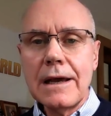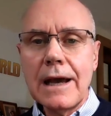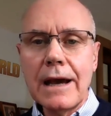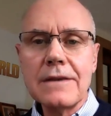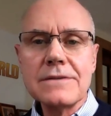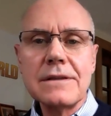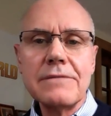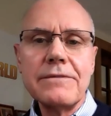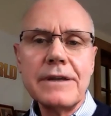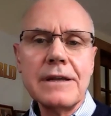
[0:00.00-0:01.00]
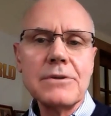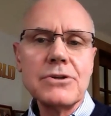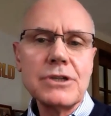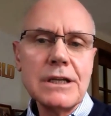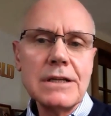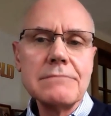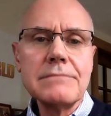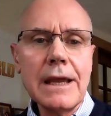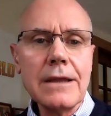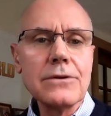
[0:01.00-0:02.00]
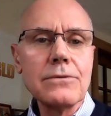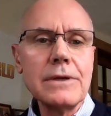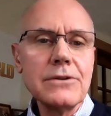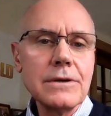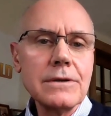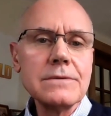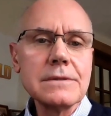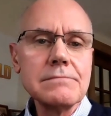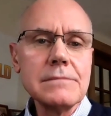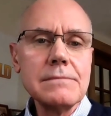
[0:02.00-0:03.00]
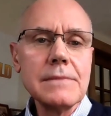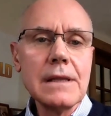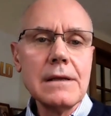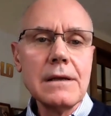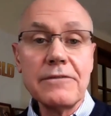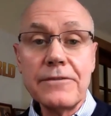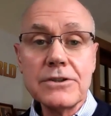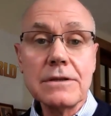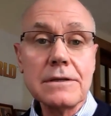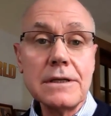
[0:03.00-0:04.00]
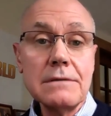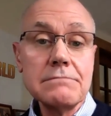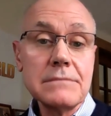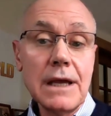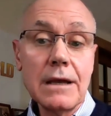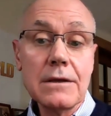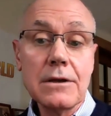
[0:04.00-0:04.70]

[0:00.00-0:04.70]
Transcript: How does the vending machine handle returns efficiently and